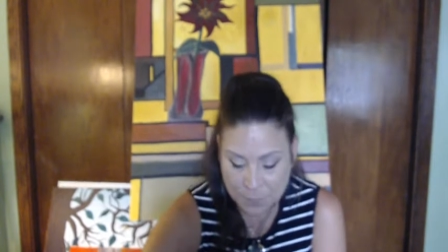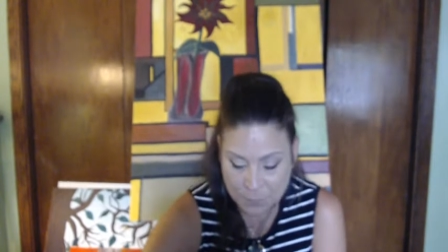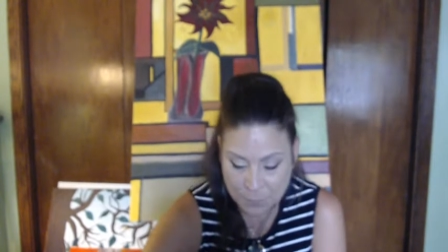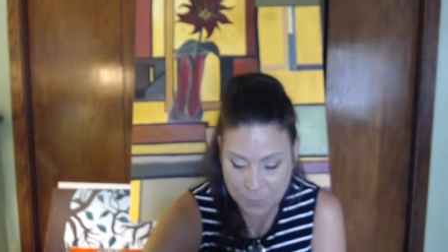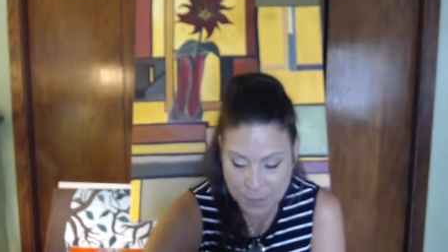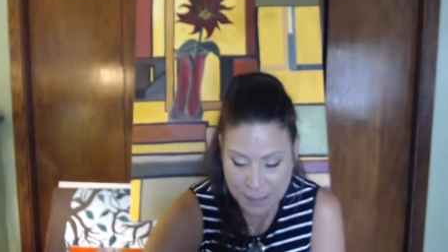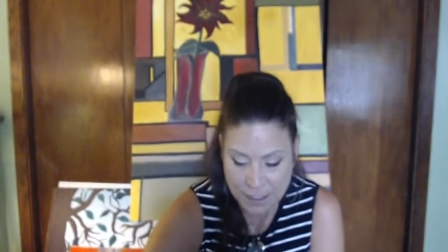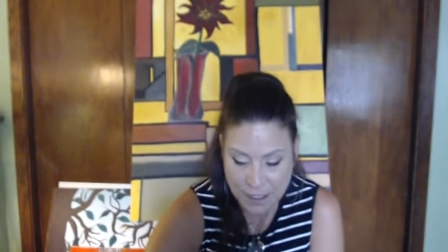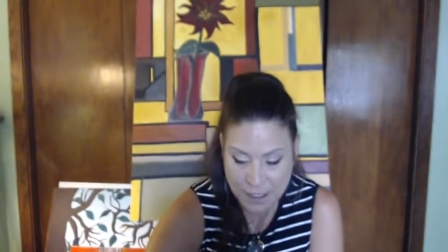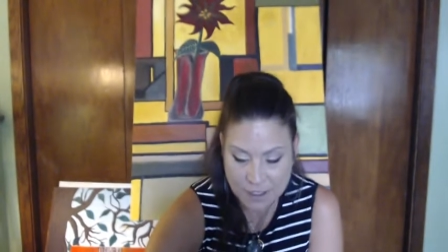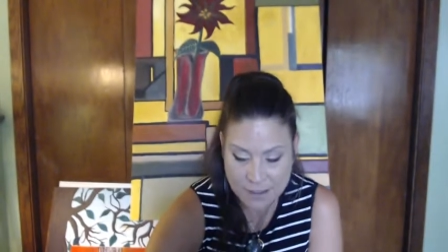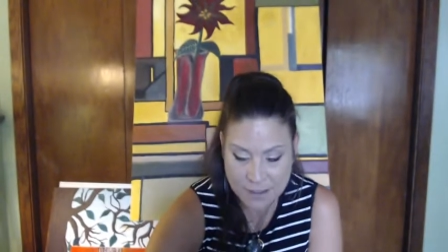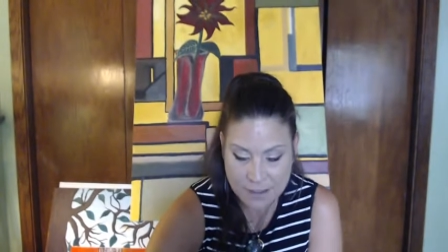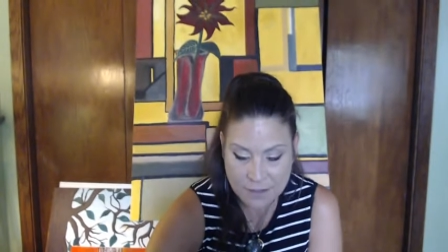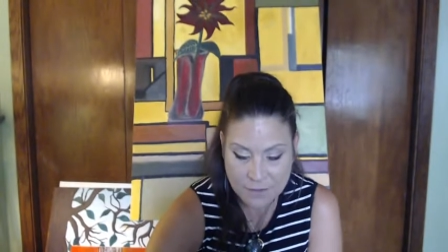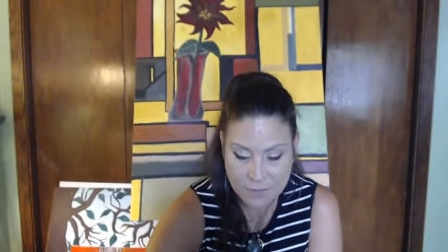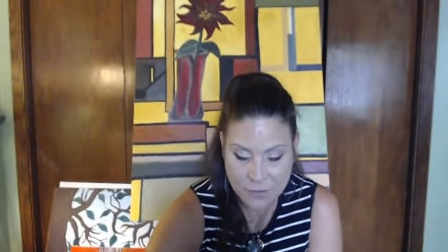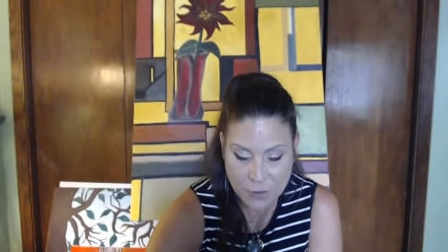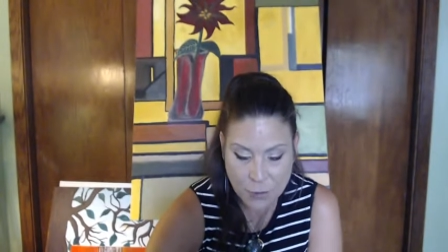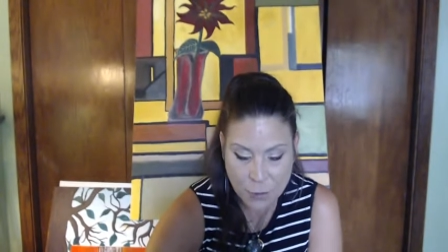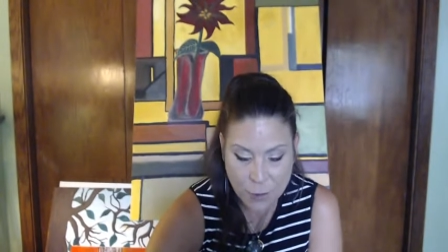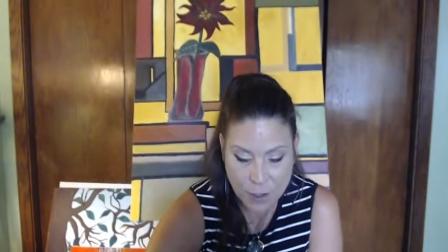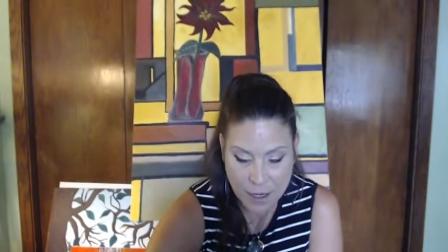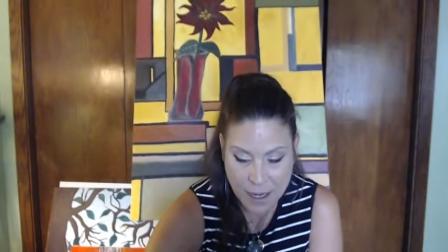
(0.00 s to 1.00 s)
because of
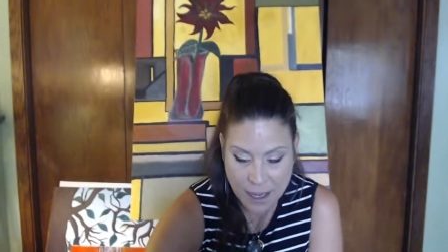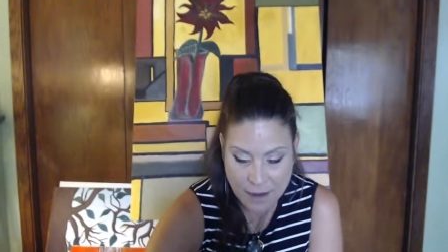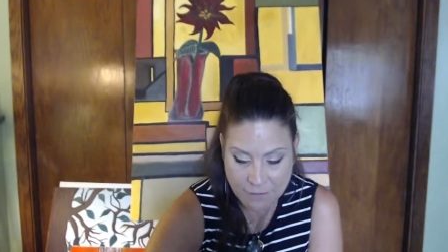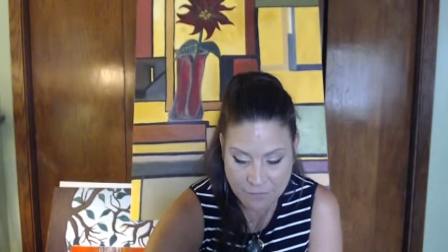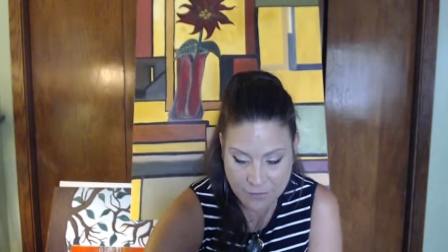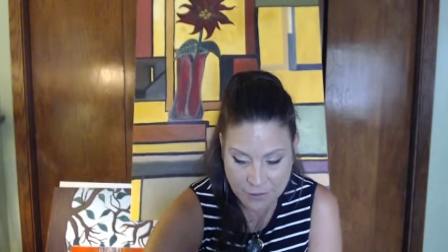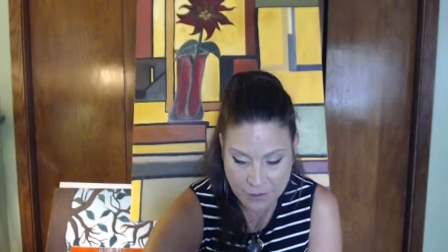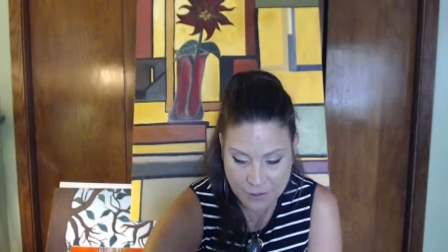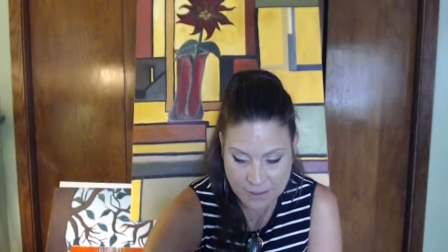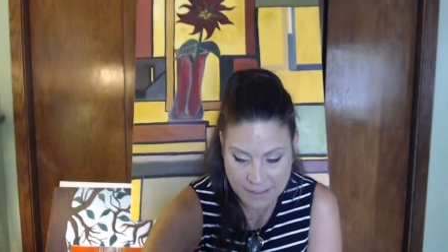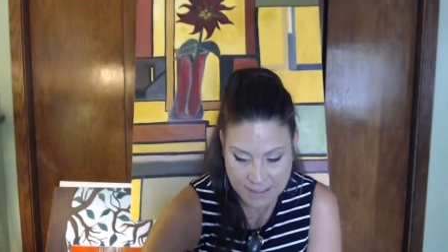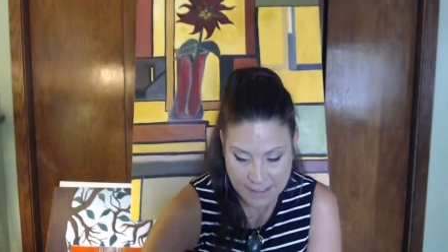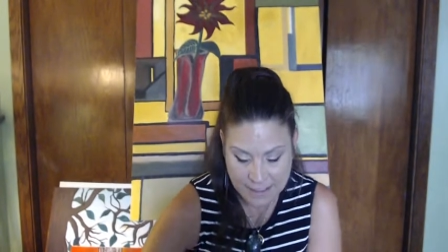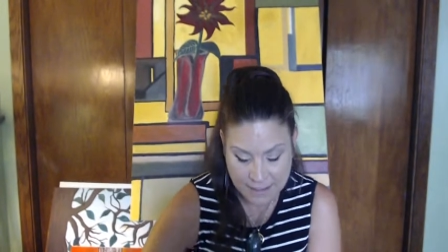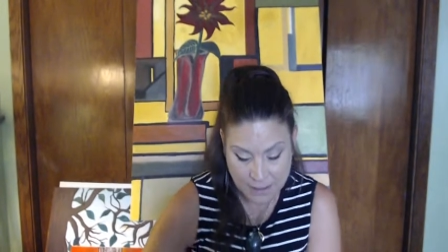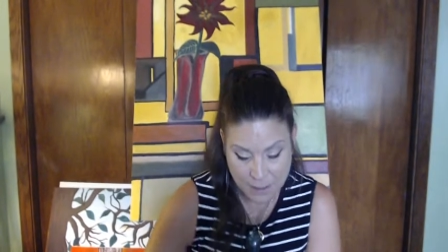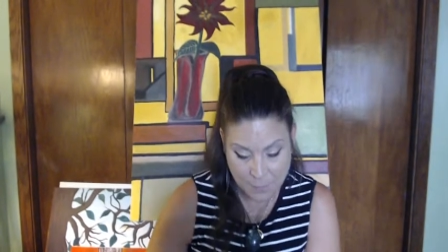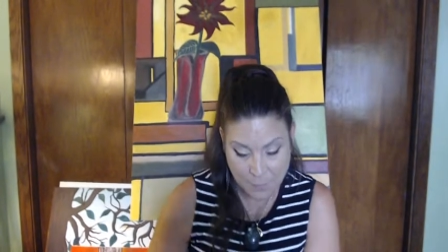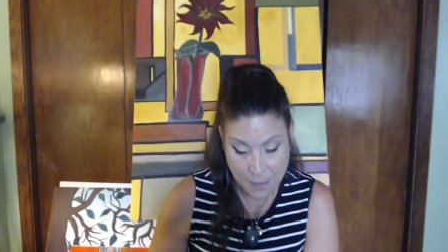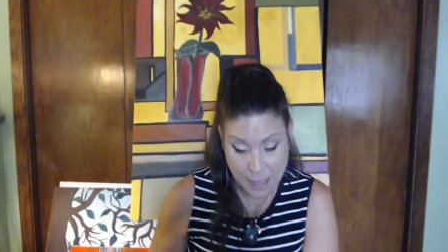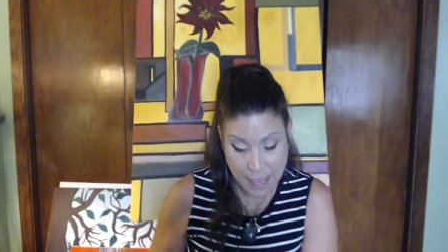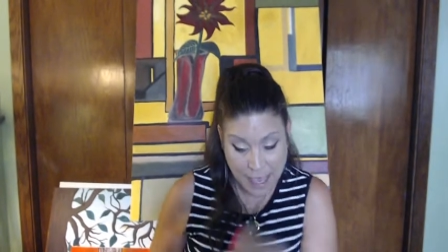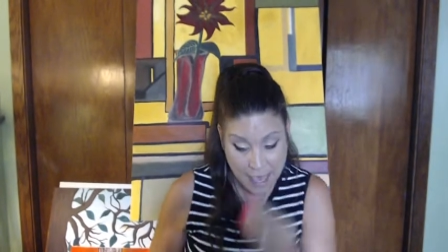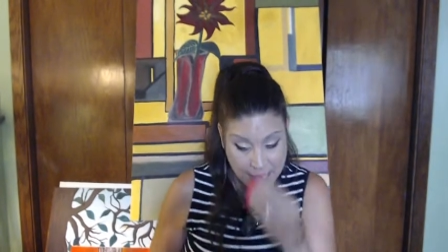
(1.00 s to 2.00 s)
your efforts in the
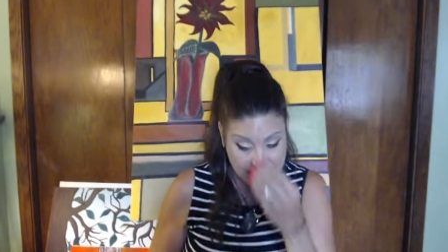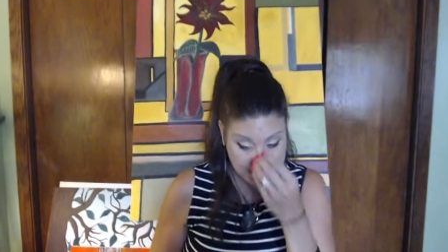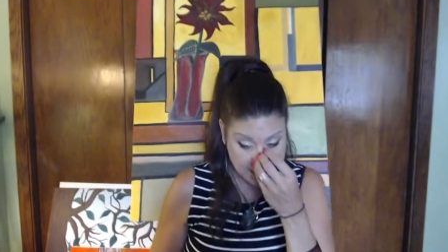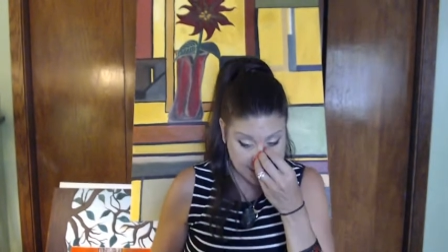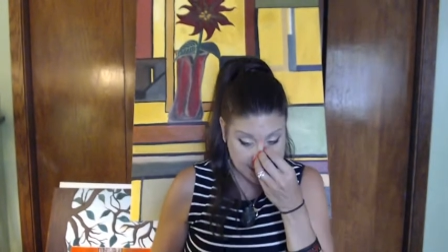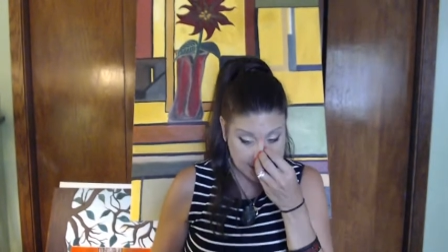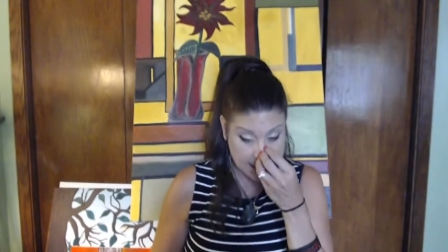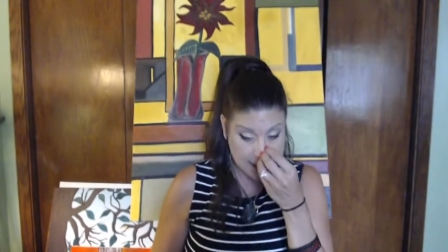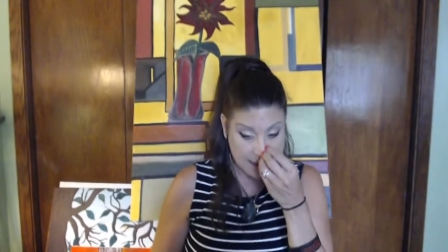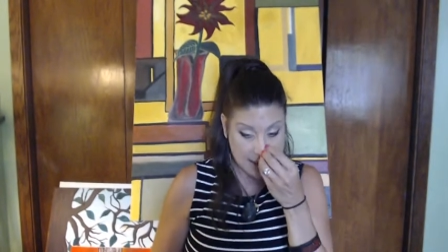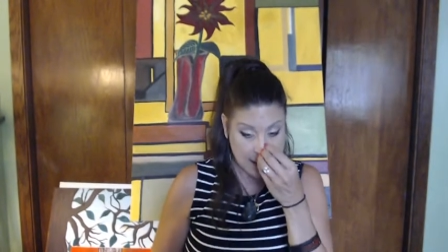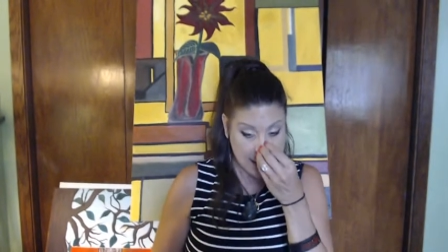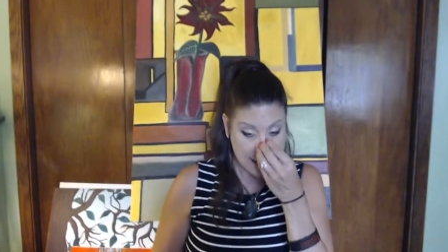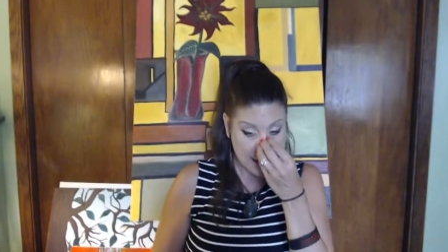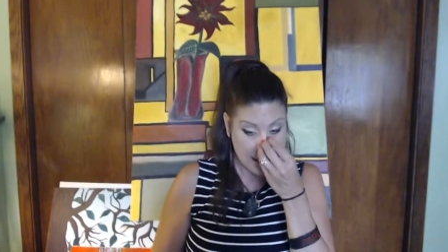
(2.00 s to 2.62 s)
past.